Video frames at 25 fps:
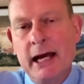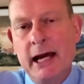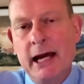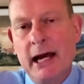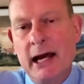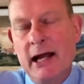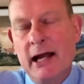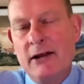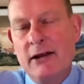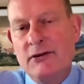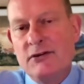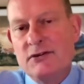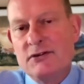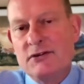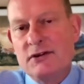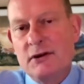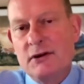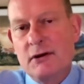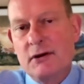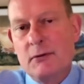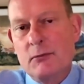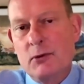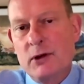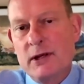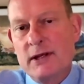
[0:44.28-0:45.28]
And
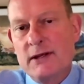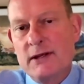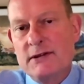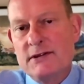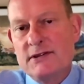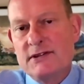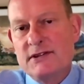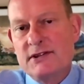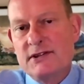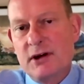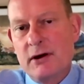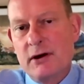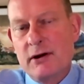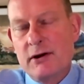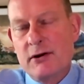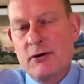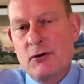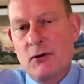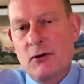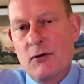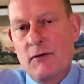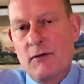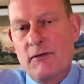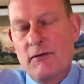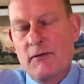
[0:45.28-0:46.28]
we started
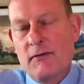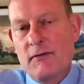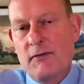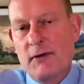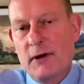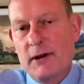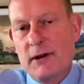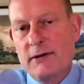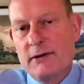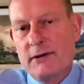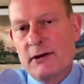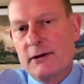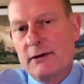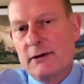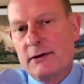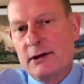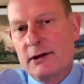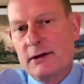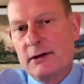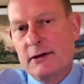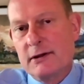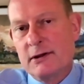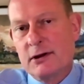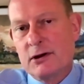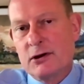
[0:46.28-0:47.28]
off uh, the,
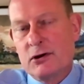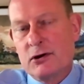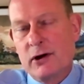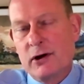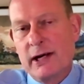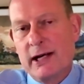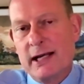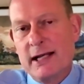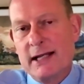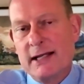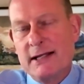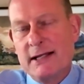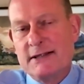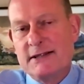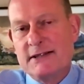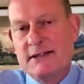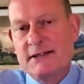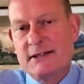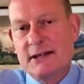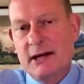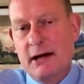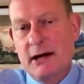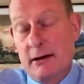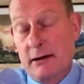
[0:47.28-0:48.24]
the, the grades,